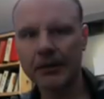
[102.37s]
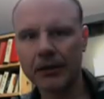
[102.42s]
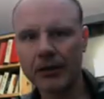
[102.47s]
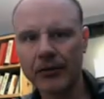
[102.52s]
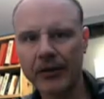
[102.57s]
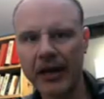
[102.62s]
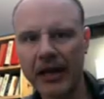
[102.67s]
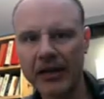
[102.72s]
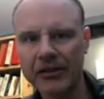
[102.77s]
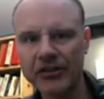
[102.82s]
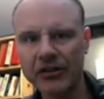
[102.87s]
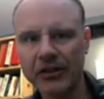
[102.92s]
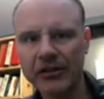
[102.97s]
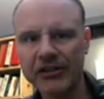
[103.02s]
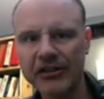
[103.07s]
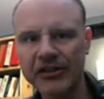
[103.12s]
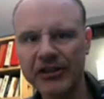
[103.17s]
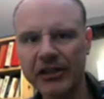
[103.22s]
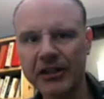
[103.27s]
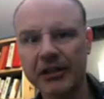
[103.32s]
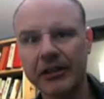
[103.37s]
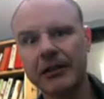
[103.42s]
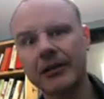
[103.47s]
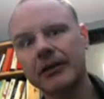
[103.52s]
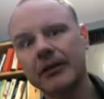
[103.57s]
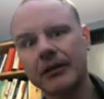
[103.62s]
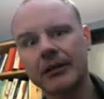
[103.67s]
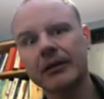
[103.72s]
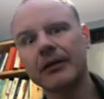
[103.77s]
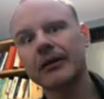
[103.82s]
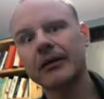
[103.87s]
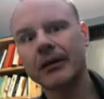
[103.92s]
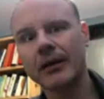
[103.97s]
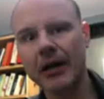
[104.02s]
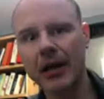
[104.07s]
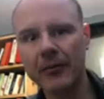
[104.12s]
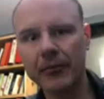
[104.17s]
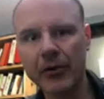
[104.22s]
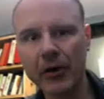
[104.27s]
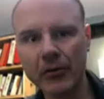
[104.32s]
Okay, as you can see,
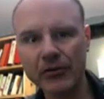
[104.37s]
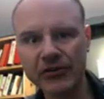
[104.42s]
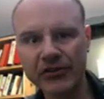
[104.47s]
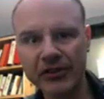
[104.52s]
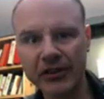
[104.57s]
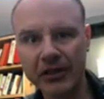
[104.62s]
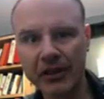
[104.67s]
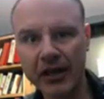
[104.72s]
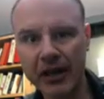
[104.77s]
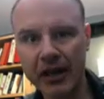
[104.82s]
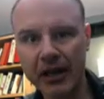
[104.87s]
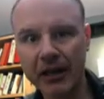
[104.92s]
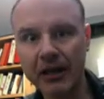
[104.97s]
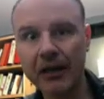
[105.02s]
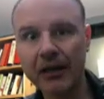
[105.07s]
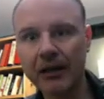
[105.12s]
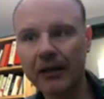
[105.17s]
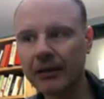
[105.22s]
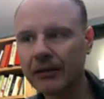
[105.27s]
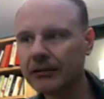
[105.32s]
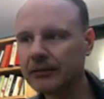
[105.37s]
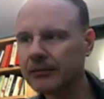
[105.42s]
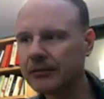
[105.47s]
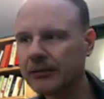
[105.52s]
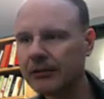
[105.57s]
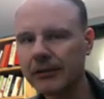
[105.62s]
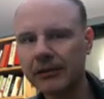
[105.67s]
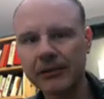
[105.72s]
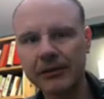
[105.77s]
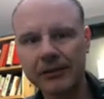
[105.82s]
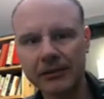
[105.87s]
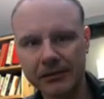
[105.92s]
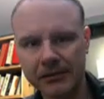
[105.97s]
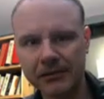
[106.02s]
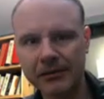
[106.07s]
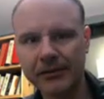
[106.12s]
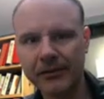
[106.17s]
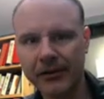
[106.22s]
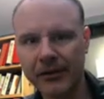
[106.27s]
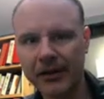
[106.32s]
I posted a uh,
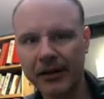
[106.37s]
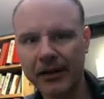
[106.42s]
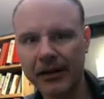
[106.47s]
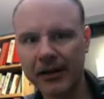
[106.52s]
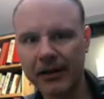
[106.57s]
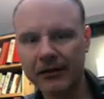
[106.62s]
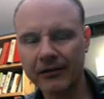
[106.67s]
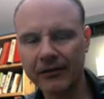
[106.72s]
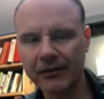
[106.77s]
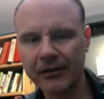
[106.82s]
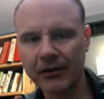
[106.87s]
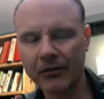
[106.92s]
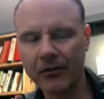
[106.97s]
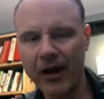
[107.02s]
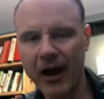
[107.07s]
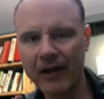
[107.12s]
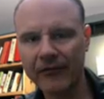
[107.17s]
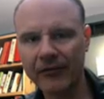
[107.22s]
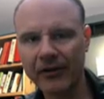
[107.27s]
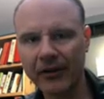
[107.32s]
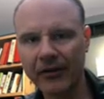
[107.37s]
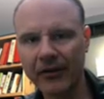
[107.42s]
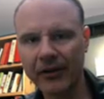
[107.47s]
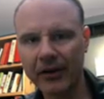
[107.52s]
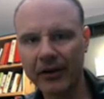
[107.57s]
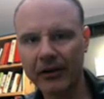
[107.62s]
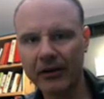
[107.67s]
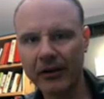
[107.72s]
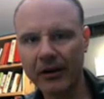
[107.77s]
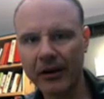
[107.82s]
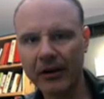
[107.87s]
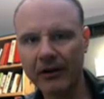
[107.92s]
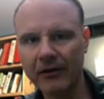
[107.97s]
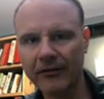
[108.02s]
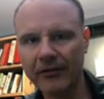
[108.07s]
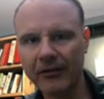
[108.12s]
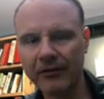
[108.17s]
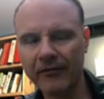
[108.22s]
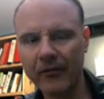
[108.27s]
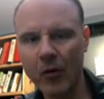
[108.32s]
the uh, the graphic there
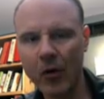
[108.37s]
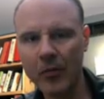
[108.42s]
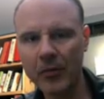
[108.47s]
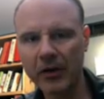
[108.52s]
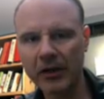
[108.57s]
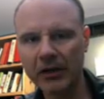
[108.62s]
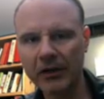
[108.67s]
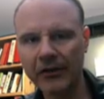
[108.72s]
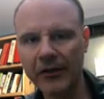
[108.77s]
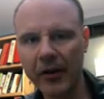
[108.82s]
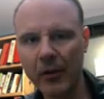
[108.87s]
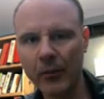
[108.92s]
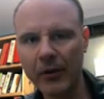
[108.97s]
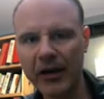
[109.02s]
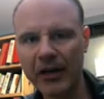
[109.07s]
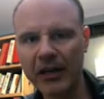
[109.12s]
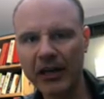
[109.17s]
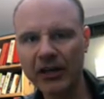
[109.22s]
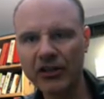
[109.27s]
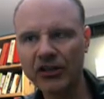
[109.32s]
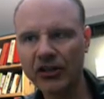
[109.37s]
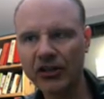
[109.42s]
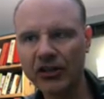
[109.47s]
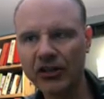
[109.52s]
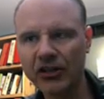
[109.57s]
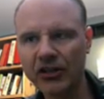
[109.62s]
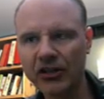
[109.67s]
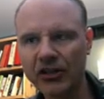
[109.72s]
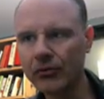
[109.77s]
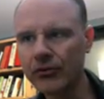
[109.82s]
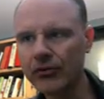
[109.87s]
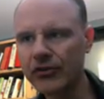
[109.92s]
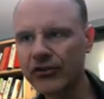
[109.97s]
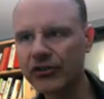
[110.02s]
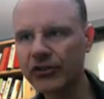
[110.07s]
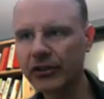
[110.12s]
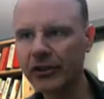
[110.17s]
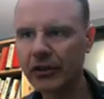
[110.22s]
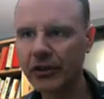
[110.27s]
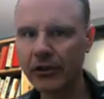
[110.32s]
of the formula that we need to
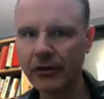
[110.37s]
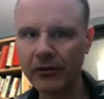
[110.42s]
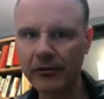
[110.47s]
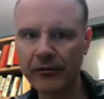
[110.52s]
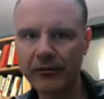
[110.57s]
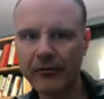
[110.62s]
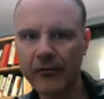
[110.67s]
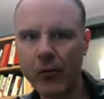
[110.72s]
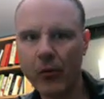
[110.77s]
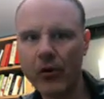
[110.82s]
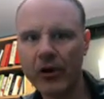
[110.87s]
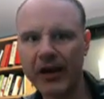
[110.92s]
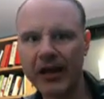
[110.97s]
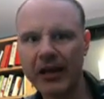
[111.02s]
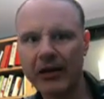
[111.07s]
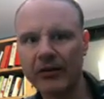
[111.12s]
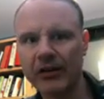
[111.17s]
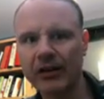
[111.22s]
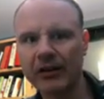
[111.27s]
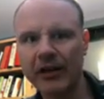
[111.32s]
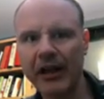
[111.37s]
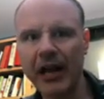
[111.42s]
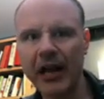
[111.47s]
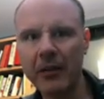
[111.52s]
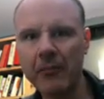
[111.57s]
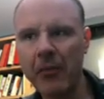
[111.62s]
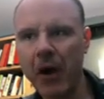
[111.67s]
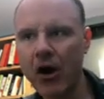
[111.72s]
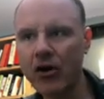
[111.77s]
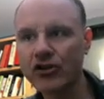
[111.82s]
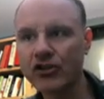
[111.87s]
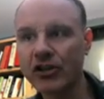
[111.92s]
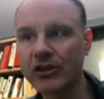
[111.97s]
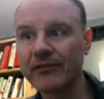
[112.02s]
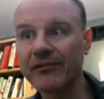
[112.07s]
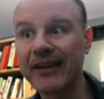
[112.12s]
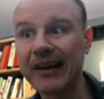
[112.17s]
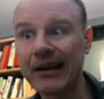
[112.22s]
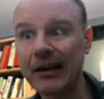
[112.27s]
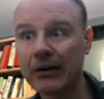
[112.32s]
use for calculating margin
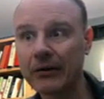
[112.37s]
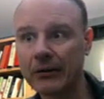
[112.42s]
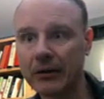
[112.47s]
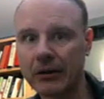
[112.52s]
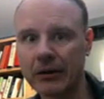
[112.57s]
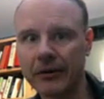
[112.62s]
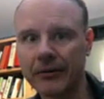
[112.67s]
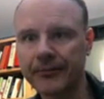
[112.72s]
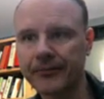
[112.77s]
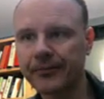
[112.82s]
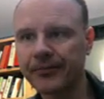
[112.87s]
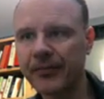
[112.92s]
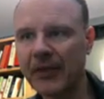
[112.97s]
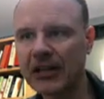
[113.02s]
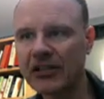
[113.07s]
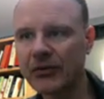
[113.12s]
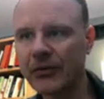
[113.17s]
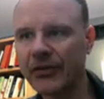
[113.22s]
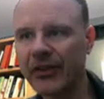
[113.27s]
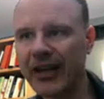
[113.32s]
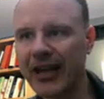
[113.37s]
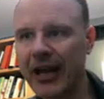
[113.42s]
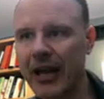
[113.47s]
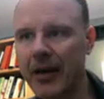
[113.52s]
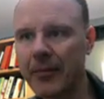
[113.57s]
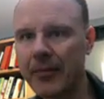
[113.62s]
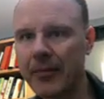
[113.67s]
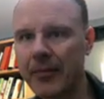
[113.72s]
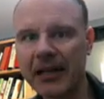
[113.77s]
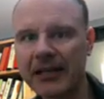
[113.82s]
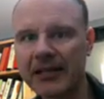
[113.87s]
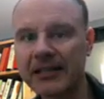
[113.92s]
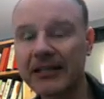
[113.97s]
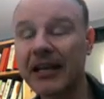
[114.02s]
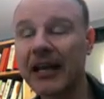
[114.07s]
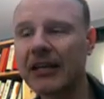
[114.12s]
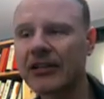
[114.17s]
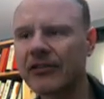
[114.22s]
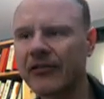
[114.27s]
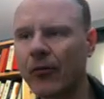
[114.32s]
of error. That's what the ME
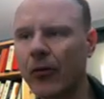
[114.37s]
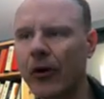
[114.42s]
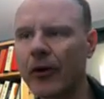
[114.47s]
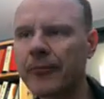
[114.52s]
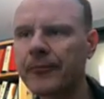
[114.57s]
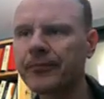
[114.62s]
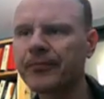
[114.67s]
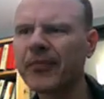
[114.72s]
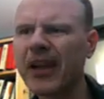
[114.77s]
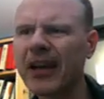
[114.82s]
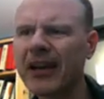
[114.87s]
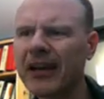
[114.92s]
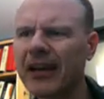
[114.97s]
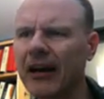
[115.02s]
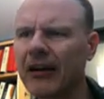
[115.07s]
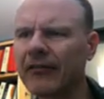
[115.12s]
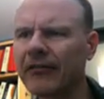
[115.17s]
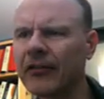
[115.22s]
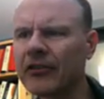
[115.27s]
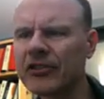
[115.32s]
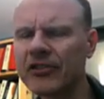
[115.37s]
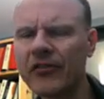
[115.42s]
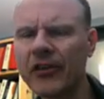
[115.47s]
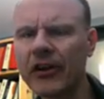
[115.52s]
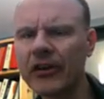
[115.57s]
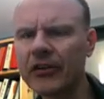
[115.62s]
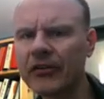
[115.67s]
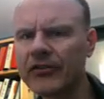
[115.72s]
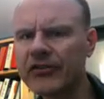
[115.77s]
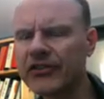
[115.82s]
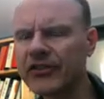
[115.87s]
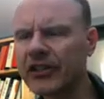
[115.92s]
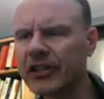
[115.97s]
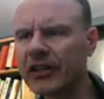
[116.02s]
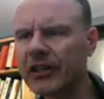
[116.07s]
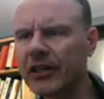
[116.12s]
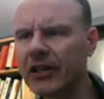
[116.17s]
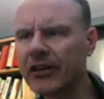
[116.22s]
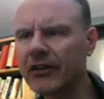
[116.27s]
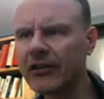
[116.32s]
stands for. Now, first of all, you'll
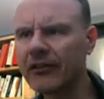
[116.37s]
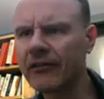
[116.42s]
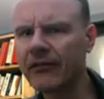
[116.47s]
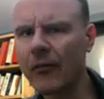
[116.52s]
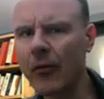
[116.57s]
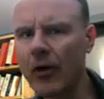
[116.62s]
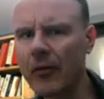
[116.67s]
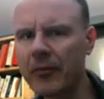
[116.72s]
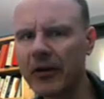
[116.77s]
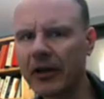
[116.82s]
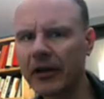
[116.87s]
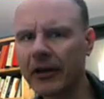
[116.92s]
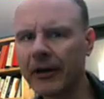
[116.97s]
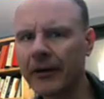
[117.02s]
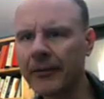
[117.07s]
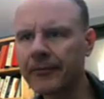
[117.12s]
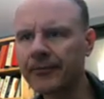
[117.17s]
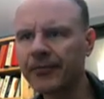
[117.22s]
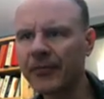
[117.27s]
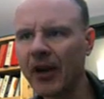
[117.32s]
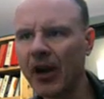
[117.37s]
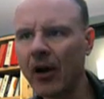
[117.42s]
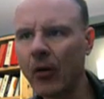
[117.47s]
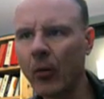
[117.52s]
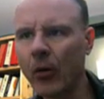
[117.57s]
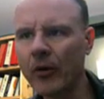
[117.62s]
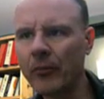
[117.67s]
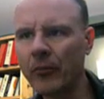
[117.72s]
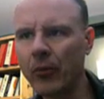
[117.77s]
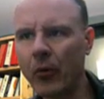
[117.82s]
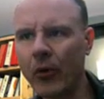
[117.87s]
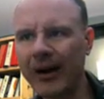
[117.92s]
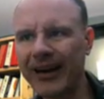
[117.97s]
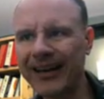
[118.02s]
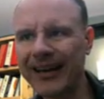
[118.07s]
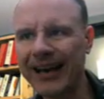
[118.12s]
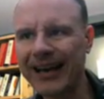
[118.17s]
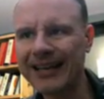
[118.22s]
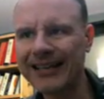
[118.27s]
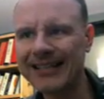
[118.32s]
see in the formula a
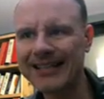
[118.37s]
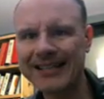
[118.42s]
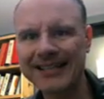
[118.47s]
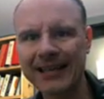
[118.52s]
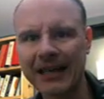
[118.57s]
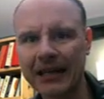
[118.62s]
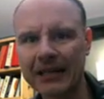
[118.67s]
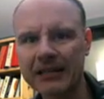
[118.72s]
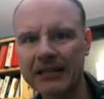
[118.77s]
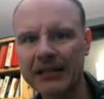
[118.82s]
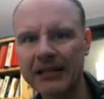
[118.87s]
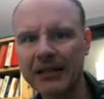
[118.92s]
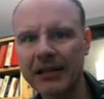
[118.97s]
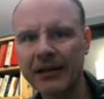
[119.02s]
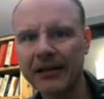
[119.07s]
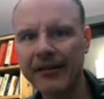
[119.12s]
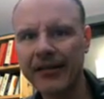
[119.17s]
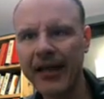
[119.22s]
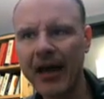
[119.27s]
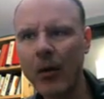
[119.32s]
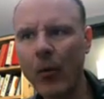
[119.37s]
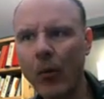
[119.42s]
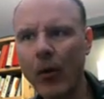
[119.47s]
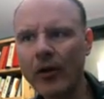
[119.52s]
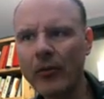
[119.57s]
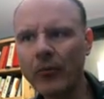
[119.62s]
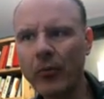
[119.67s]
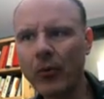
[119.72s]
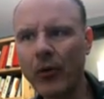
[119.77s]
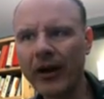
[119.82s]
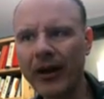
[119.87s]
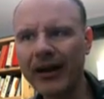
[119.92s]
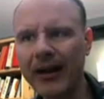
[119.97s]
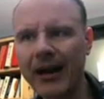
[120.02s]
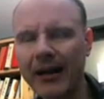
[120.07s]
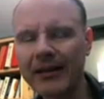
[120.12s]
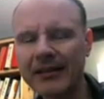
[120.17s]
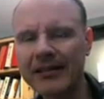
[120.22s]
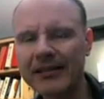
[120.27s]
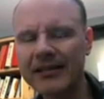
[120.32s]
1.96. That
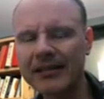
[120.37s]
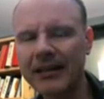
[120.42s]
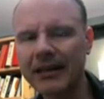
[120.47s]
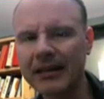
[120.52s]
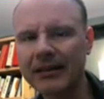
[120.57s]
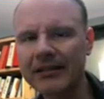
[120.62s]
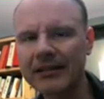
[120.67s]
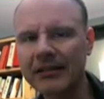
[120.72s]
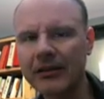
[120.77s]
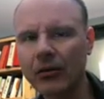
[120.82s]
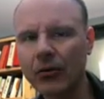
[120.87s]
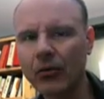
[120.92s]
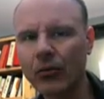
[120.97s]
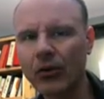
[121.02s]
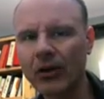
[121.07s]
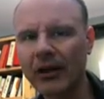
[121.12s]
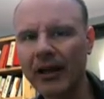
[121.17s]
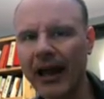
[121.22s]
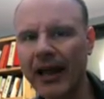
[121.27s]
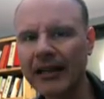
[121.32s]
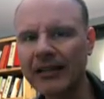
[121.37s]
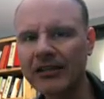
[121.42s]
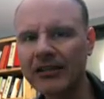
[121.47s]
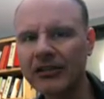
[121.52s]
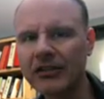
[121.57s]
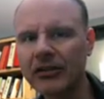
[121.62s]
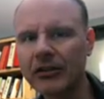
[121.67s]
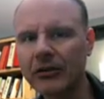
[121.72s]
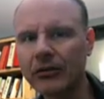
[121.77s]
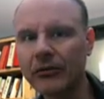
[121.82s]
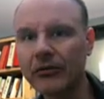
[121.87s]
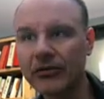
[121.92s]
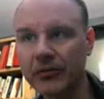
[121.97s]
1.96 relates to